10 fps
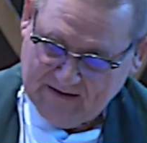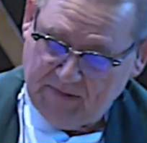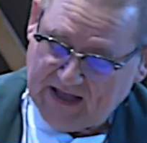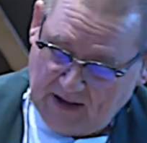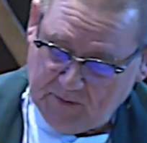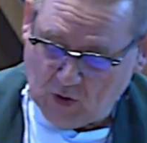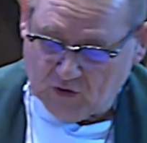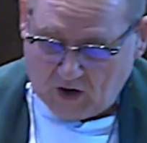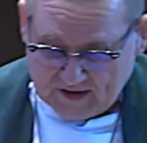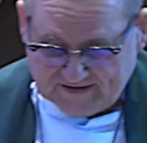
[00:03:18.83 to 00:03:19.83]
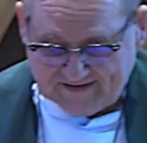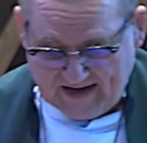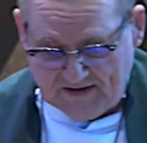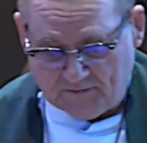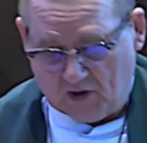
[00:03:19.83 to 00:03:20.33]
Pick up your cross
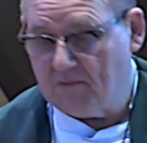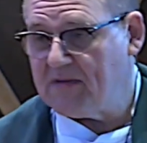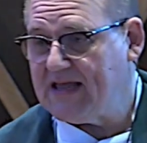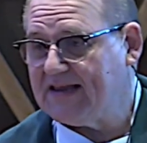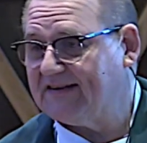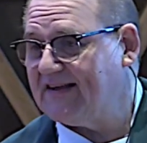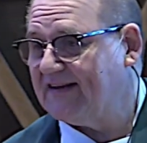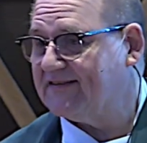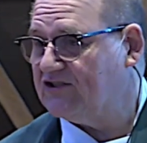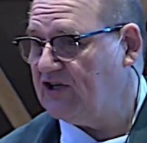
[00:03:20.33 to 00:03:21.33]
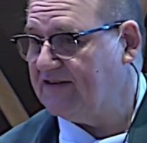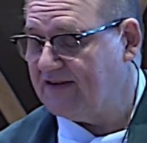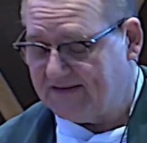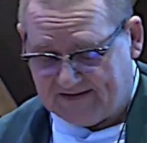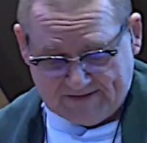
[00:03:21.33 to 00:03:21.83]
and follow me, says
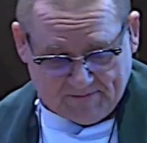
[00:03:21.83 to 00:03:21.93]
Jesus.